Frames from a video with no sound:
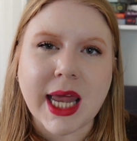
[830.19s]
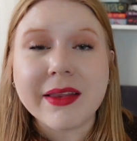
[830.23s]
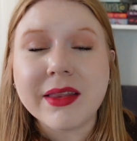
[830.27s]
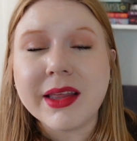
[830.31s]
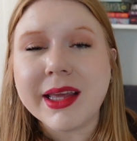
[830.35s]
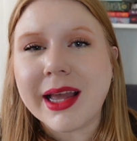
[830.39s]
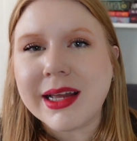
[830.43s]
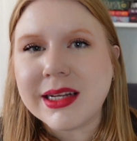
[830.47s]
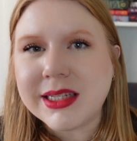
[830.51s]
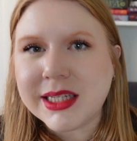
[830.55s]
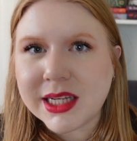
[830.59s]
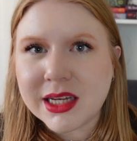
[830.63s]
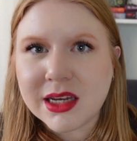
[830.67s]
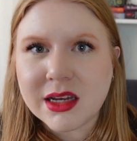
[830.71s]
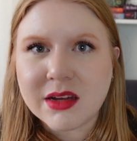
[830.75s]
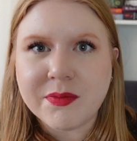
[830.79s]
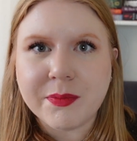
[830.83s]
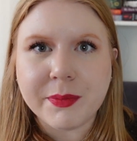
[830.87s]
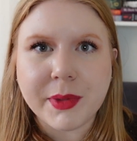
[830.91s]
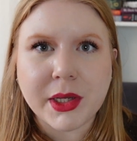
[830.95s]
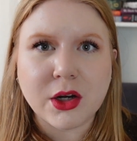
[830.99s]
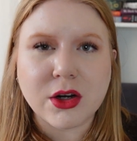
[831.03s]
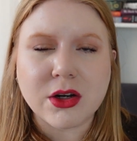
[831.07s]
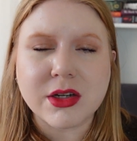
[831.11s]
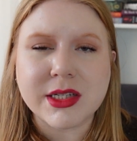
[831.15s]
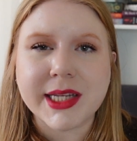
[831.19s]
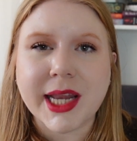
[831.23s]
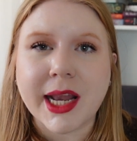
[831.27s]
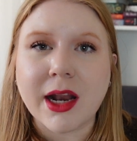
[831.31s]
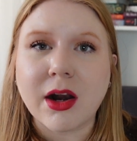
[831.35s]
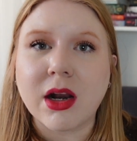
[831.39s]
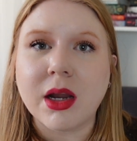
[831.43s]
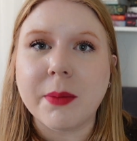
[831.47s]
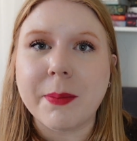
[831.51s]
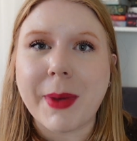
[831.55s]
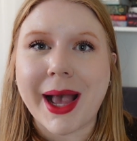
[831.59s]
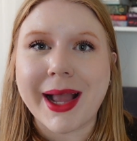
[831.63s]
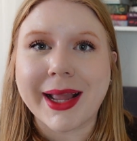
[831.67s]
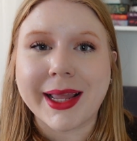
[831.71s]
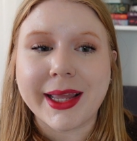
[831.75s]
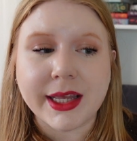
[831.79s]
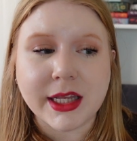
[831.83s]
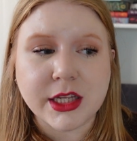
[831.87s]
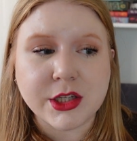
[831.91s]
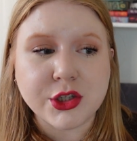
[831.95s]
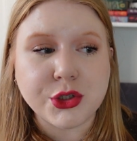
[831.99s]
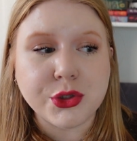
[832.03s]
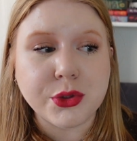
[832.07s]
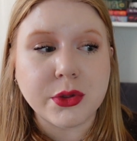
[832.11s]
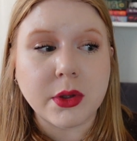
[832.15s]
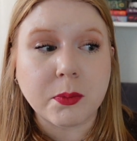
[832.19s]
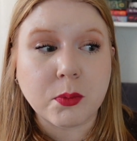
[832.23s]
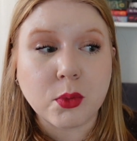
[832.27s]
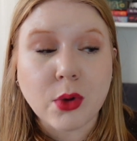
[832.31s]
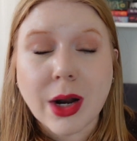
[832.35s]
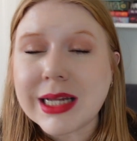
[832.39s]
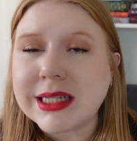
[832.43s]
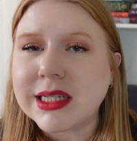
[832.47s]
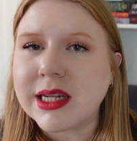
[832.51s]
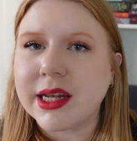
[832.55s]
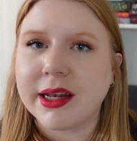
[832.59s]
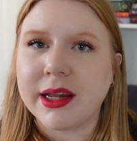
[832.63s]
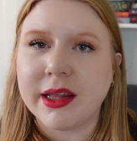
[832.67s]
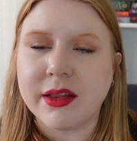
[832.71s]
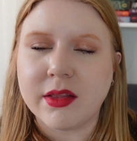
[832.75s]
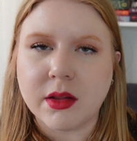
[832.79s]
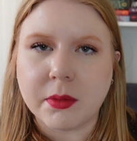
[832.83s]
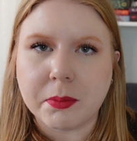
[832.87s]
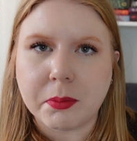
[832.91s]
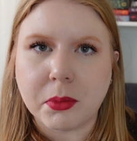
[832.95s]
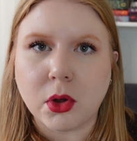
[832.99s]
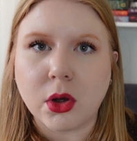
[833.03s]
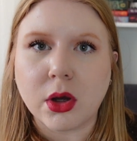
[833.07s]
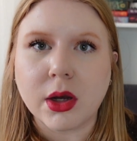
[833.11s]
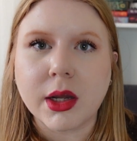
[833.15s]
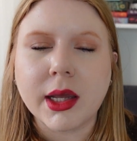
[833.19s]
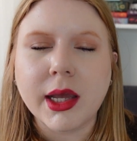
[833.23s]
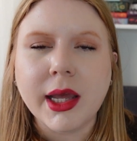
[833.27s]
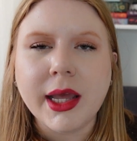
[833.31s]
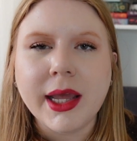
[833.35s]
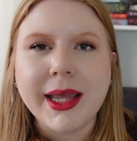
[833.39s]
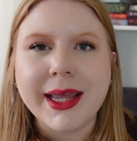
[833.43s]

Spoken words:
And the idea of mirrors carry back into the present in the book,